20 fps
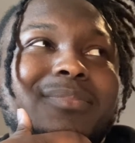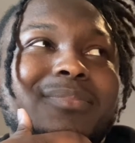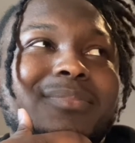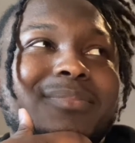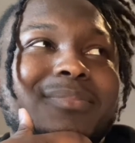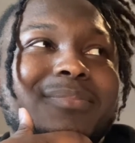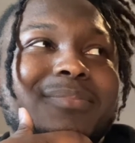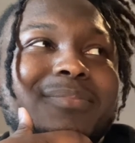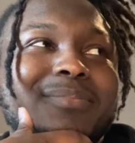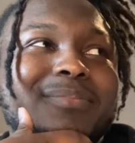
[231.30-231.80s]

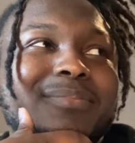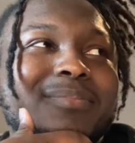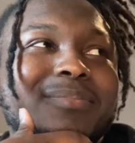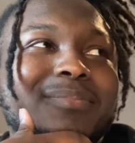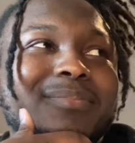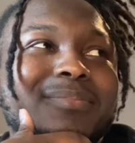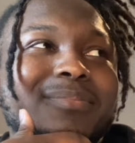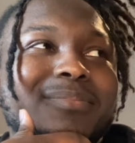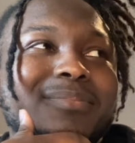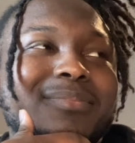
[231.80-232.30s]
Hmm.
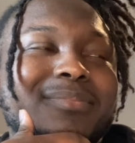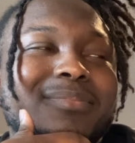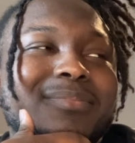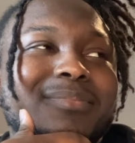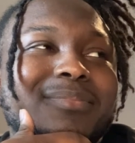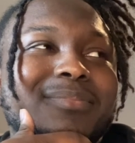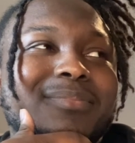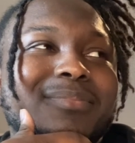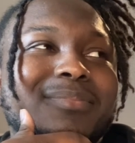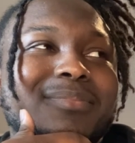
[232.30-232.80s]

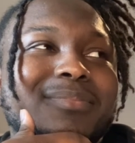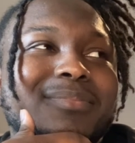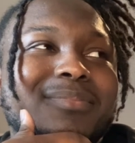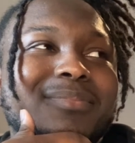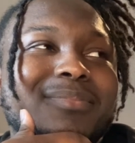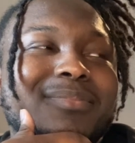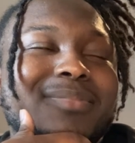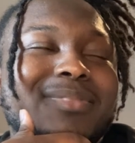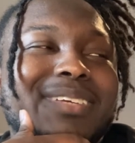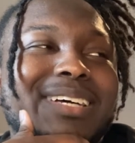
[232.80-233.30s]

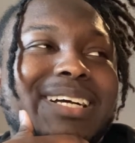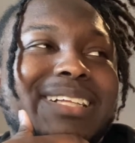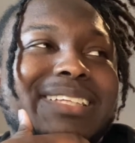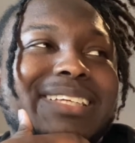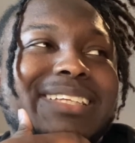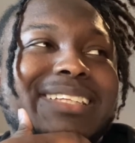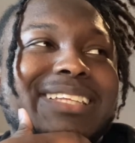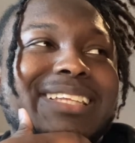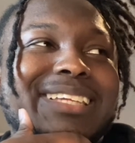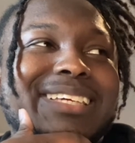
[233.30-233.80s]
I
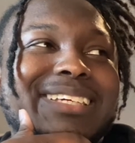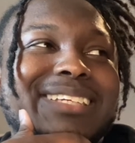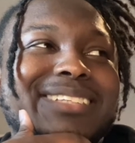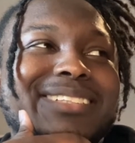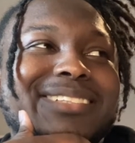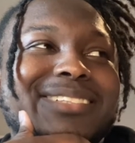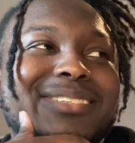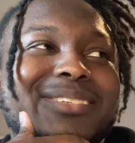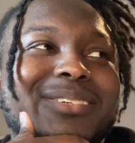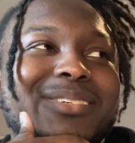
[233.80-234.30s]
think the leading
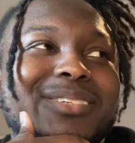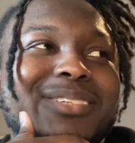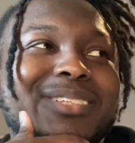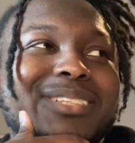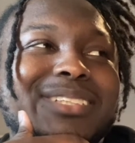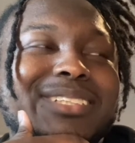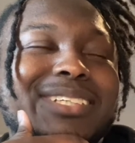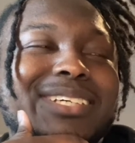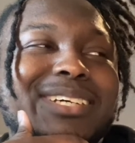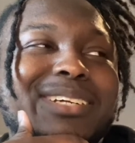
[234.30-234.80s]
score
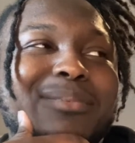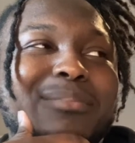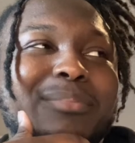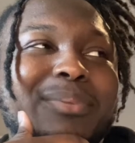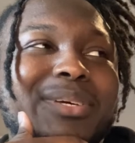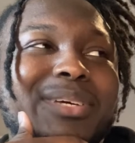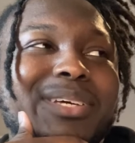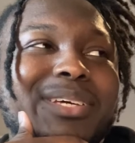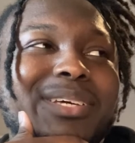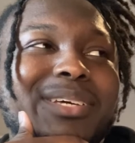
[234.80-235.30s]
is gonna
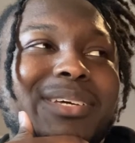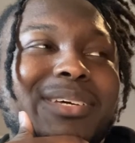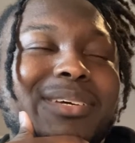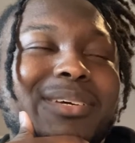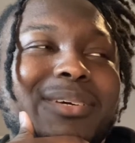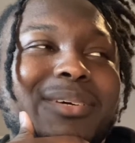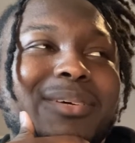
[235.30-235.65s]
be